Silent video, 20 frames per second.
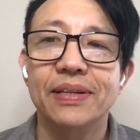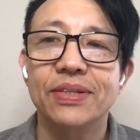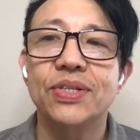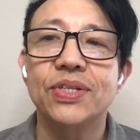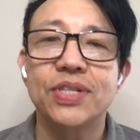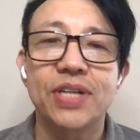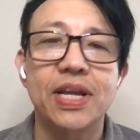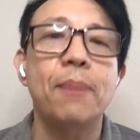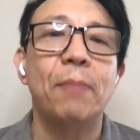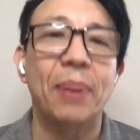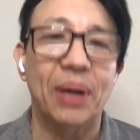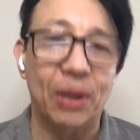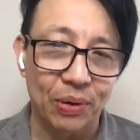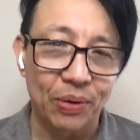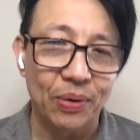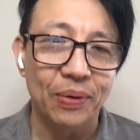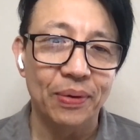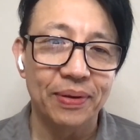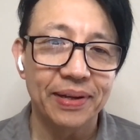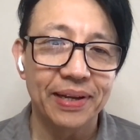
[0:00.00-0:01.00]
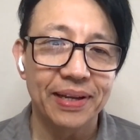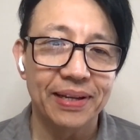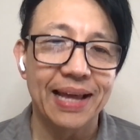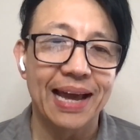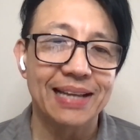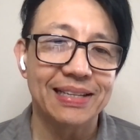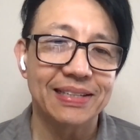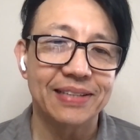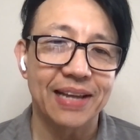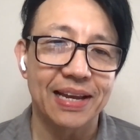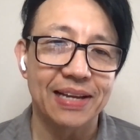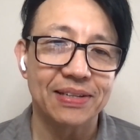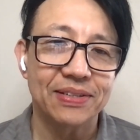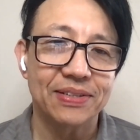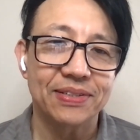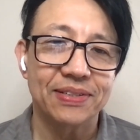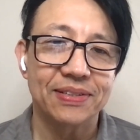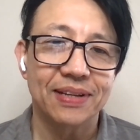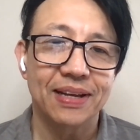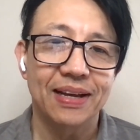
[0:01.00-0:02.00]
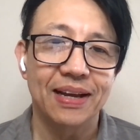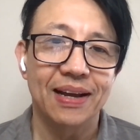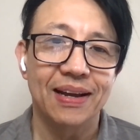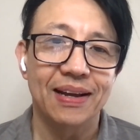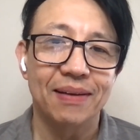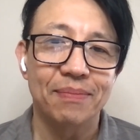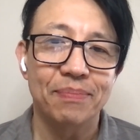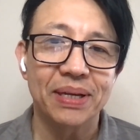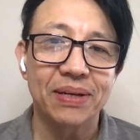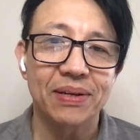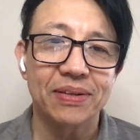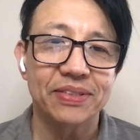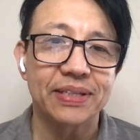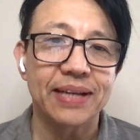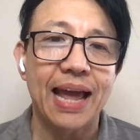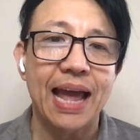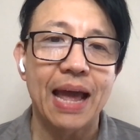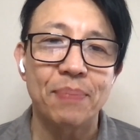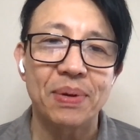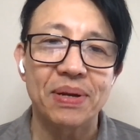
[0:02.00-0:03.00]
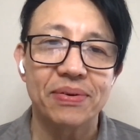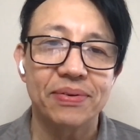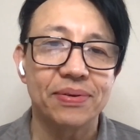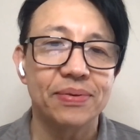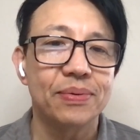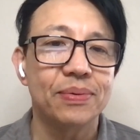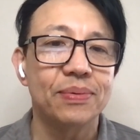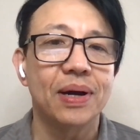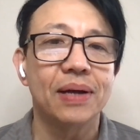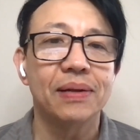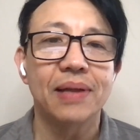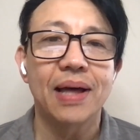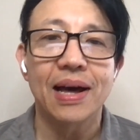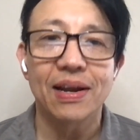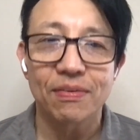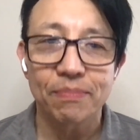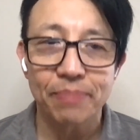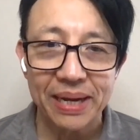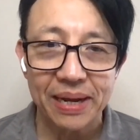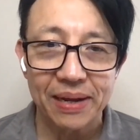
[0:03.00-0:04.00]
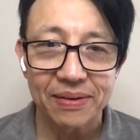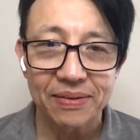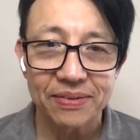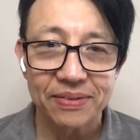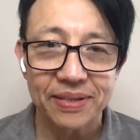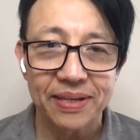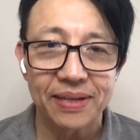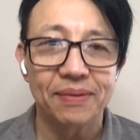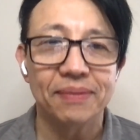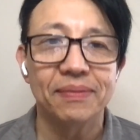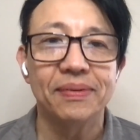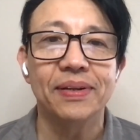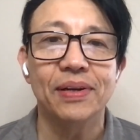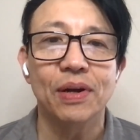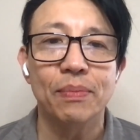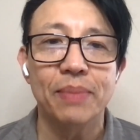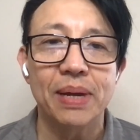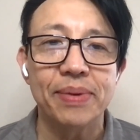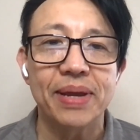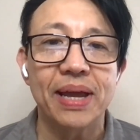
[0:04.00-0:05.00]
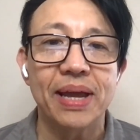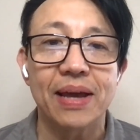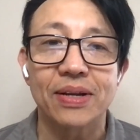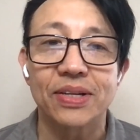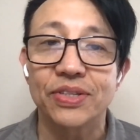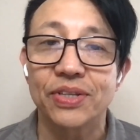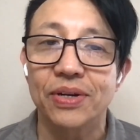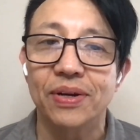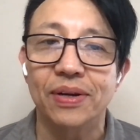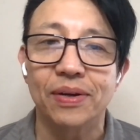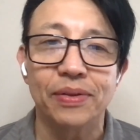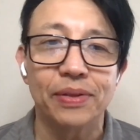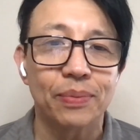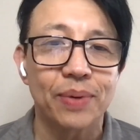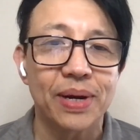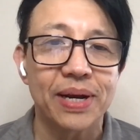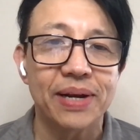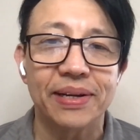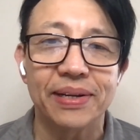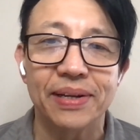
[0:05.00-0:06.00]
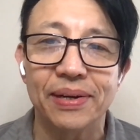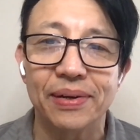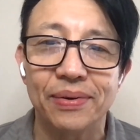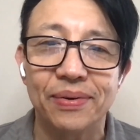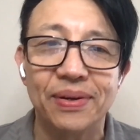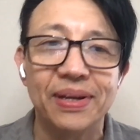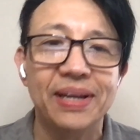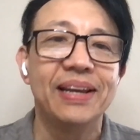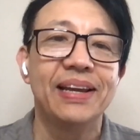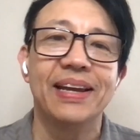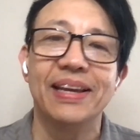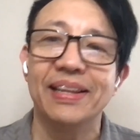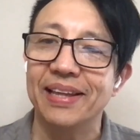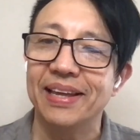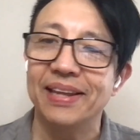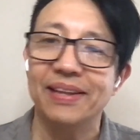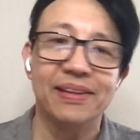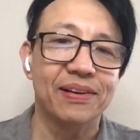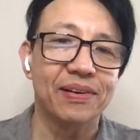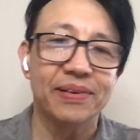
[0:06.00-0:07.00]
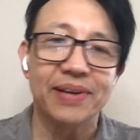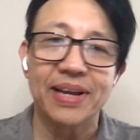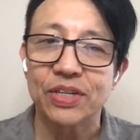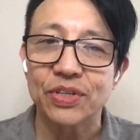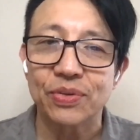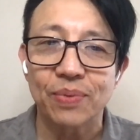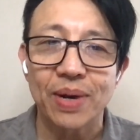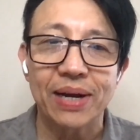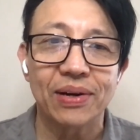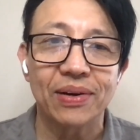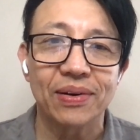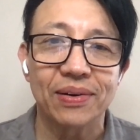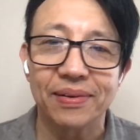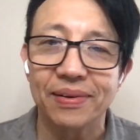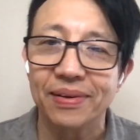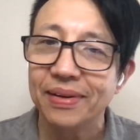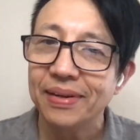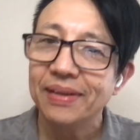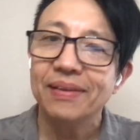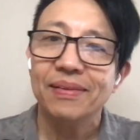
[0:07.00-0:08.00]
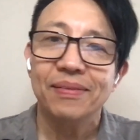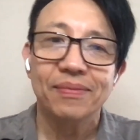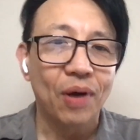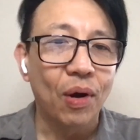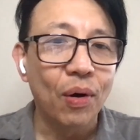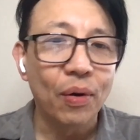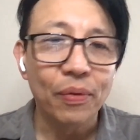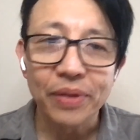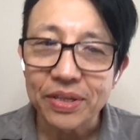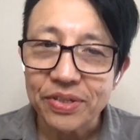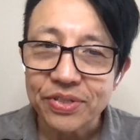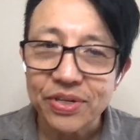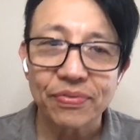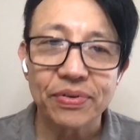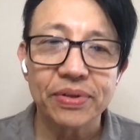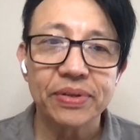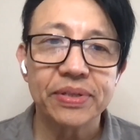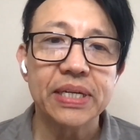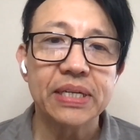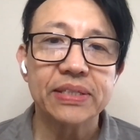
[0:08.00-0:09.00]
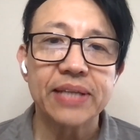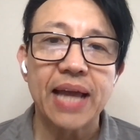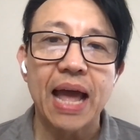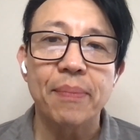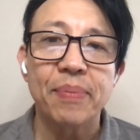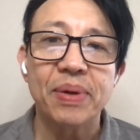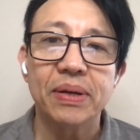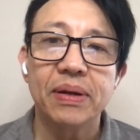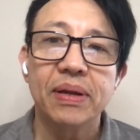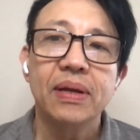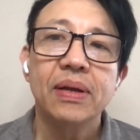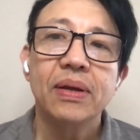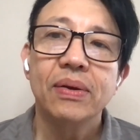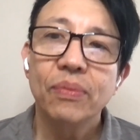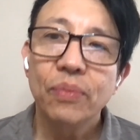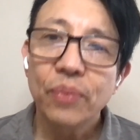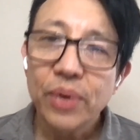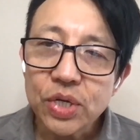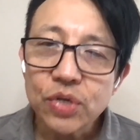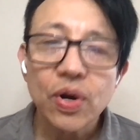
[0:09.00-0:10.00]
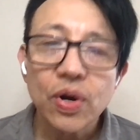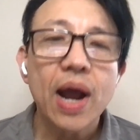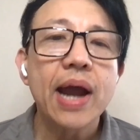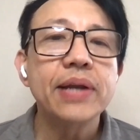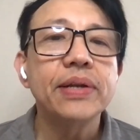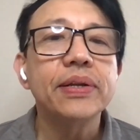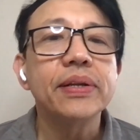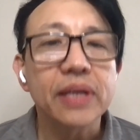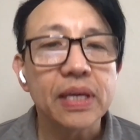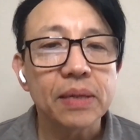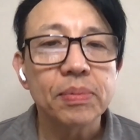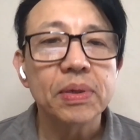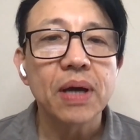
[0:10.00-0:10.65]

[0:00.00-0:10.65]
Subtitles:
typical in that sense, because it happened to a lot of bands that, maybe had a song on the radio, and then their next record, all these different things happen. We tried to keep